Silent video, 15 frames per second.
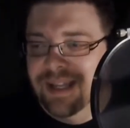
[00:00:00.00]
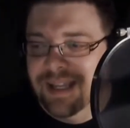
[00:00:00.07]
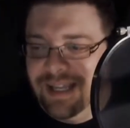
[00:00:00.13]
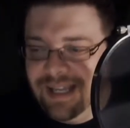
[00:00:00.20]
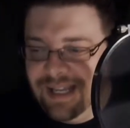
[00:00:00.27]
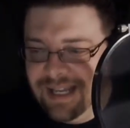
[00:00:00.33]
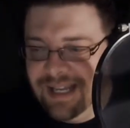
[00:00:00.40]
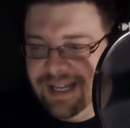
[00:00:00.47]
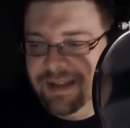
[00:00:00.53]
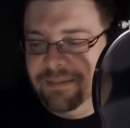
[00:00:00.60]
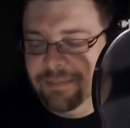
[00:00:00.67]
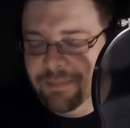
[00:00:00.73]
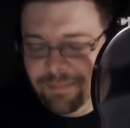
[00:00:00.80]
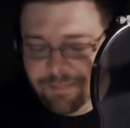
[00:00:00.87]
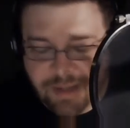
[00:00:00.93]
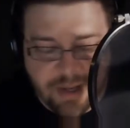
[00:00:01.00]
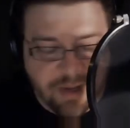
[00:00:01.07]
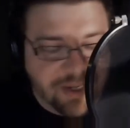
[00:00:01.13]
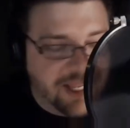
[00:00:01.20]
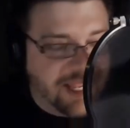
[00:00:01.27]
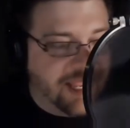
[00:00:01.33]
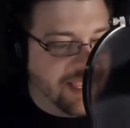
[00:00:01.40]
Yeah.
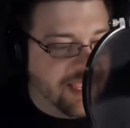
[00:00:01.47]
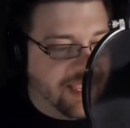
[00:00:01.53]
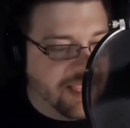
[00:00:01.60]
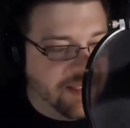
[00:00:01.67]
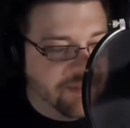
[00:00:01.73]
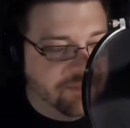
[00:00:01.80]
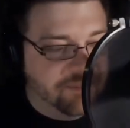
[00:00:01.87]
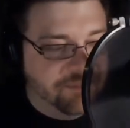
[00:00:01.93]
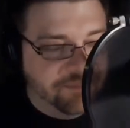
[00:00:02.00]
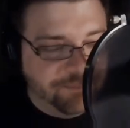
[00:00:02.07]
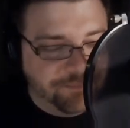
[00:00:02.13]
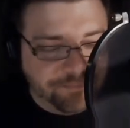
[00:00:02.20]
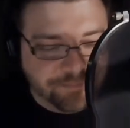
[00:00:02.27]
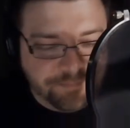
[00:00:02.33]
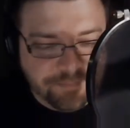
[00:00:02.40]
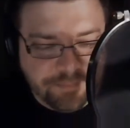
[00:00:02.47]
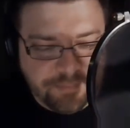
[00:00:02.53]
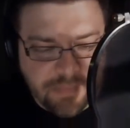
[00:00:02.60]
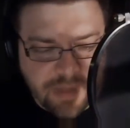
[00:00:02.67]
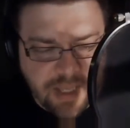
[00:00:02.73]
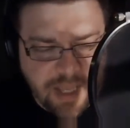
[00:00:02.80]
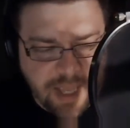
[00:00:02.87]
Okay. Um,
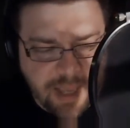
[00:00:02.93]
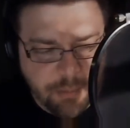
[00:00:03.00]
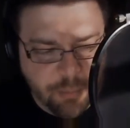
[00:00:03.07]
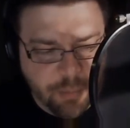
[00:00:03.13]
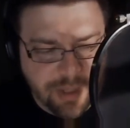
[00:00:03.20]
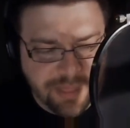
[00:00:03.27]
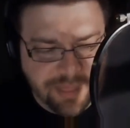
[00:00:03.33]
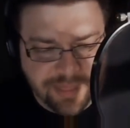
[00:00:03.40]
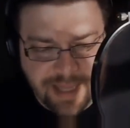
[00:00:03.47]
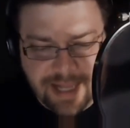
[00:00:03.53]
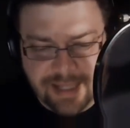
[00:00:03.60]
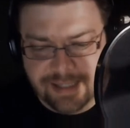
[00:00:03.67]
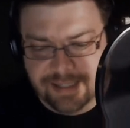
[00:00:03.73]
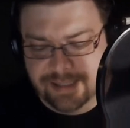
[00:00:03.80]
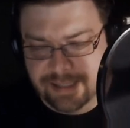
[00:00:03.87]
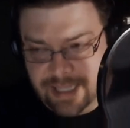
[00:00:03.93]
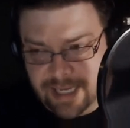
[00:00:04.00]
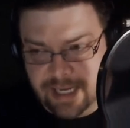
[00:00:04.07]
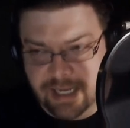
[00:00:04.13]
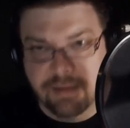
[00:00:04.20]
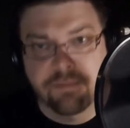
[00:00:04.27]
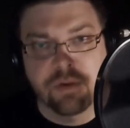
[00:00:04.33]
with that
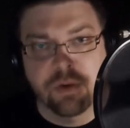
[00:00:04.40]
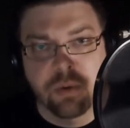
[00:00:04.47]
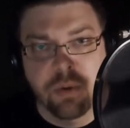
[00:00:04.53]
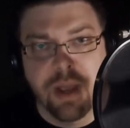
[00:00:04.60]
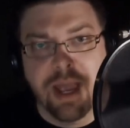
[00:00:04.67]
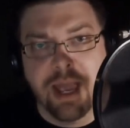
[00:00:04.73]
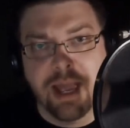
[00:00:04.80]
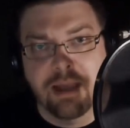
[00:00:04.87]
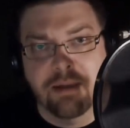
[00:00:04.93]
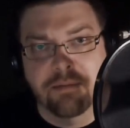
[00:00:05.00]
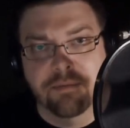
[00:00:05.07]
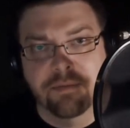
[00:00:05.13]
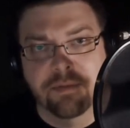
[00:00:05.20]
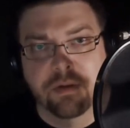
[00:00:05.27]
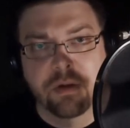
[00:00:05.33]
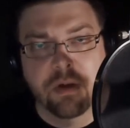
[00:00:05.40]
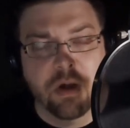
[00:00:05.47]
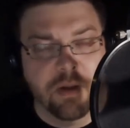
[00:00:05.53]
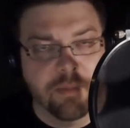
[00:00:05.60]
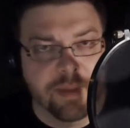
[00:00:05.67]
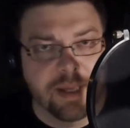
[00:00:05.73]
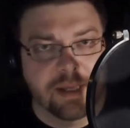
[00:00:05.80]
said, if you have
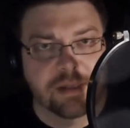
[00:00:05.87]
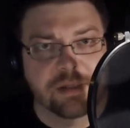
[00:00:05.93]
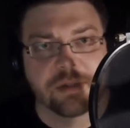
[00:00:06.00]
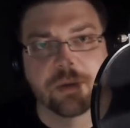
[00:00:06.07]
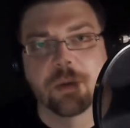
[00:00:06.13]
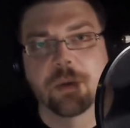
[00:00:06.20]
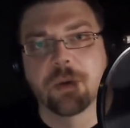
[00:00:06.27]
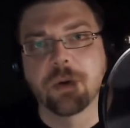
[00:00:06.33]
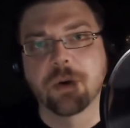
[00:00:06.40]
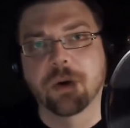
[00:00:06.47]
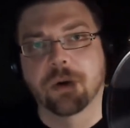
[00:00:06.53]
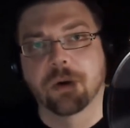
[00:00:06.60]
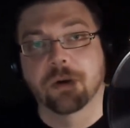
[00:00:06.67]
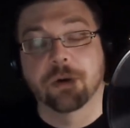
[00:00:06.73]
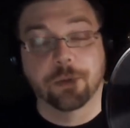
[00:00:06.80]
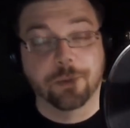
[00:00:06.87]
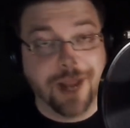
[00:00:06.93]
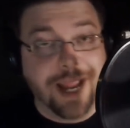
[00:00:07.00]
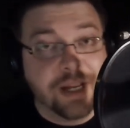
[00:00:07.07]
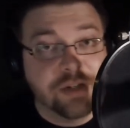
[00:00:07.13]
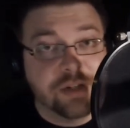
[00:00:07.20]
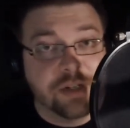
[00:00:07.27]
comments or
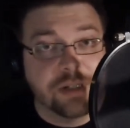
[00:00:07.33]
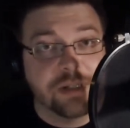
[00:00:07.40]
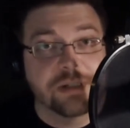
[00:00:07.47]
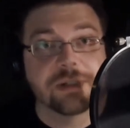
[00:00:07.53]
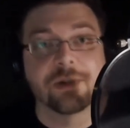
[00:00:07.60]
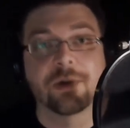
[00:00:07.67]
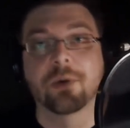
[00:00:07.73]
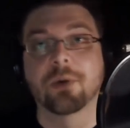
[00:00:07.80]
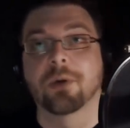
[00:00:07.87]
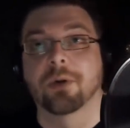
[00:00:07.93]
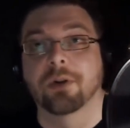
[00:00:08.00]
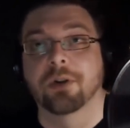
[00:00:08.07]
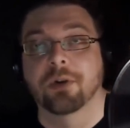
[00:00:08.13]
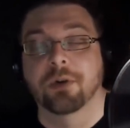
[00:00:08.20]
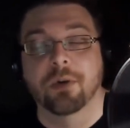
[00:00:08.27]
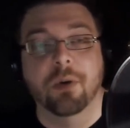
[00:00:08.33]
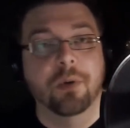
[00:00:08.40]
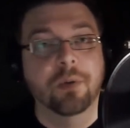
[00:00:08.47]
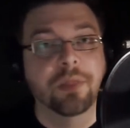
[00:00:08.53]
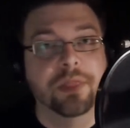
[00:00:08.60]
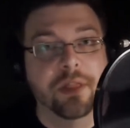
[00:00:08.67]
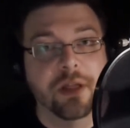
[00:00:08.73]
corrections or your
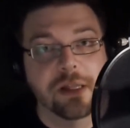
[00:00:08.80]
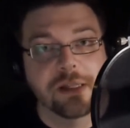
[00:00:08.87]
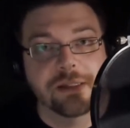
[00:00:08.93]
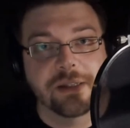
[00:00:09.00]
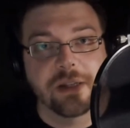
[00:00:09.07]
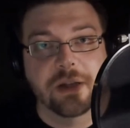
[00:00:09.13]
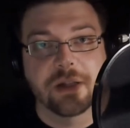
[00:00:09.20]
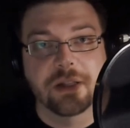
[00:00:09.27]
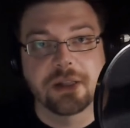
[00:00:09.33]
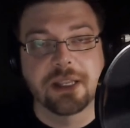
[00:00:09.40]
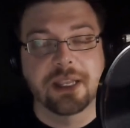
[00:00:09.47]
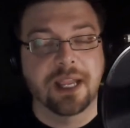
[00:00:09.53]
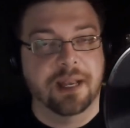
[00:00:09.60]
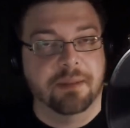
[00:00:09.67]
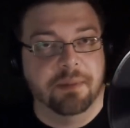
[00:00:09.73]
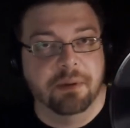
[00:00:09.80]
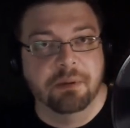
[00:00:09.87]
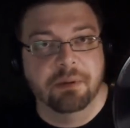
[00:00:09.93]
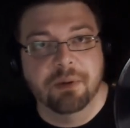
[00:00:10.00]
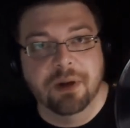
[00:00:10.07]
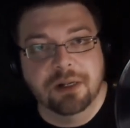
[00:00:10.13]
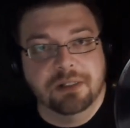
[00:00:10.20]
own thoughts on the anime we
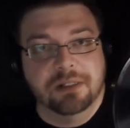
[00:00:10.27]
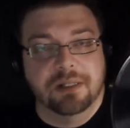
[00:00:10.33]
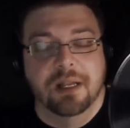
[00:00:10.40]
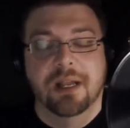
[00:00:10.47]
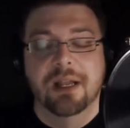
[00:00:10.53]
watched,